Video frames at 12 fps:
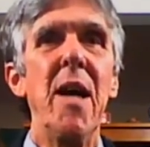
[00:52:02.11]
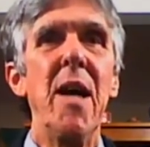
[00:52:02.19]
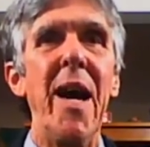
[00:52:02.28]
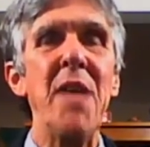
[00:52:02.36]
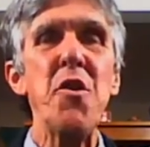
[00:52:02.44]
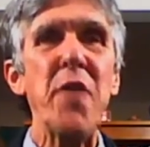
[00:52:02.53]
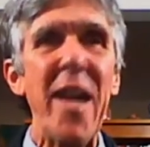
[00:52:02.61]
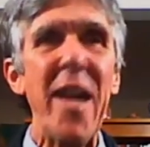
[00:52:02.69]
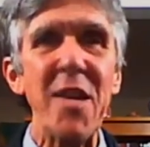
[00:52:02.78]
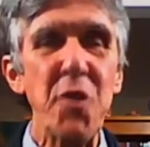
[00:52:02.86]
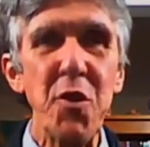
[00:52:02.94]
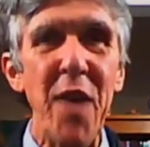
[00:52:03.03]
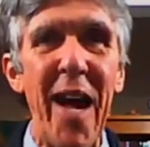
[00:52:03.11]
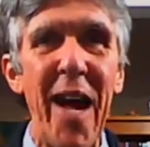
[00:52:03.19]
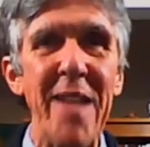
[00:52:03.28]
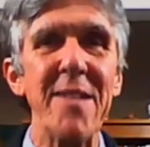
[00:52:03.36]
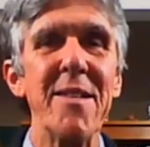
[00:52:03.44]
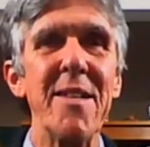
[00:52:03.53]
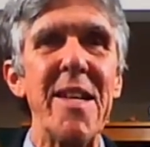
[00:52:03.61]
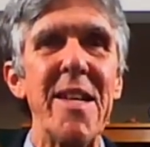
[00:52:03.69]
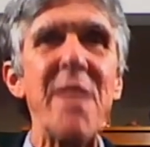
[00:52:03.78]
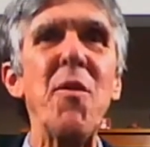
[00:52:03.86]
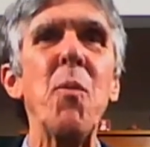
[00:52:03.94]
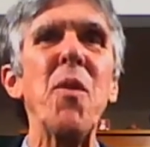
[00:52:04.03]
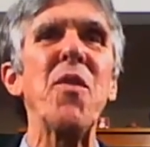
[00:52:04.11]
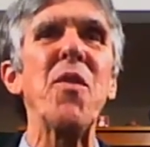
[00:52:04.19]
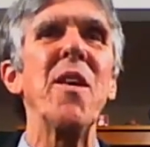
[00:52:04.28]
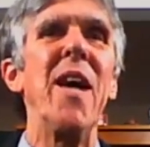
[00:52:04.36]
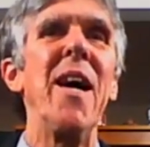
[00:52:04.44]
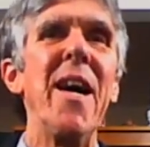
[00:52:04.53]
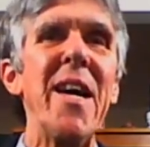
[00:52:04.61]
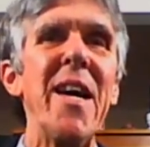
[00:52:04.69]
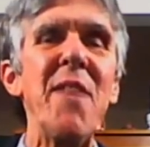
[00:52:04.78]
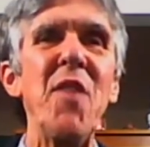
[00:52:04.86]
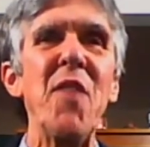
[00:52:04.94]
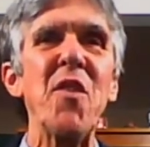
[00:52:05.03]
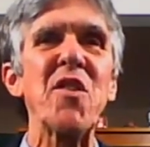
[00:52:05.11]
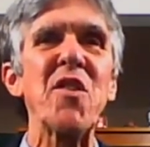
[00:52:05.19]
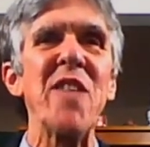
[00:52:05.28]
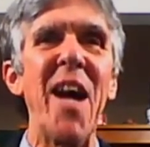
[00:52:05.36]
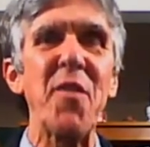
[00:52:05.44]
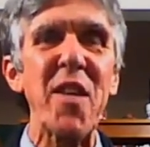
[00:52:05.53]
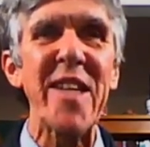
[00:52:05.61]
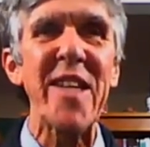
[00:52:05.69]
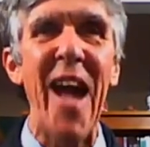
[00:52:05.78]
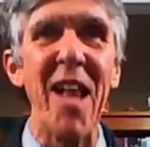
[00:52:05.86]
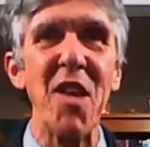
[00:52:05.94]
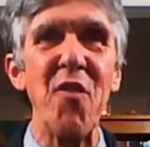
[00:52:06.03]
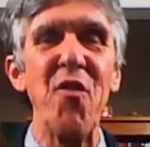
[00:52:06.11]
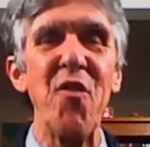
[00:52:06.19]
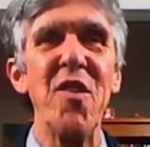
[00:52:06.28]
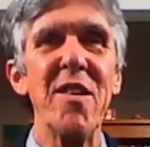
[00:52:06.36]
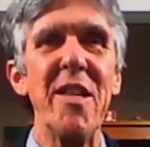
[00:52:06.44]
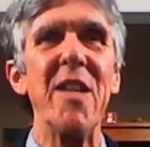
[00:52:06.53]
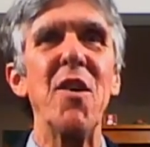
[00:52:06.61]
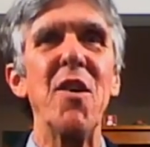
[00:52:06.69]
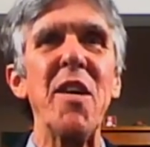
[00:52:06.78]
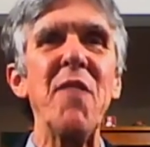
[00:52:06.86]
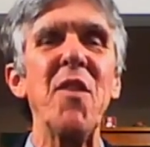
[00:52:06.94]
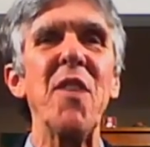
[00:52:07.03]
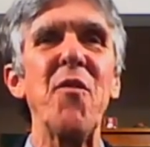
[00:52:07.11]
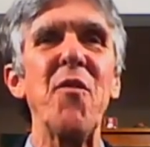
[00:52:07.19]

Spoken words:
And you can't do that, even if it's not the Caliph, even if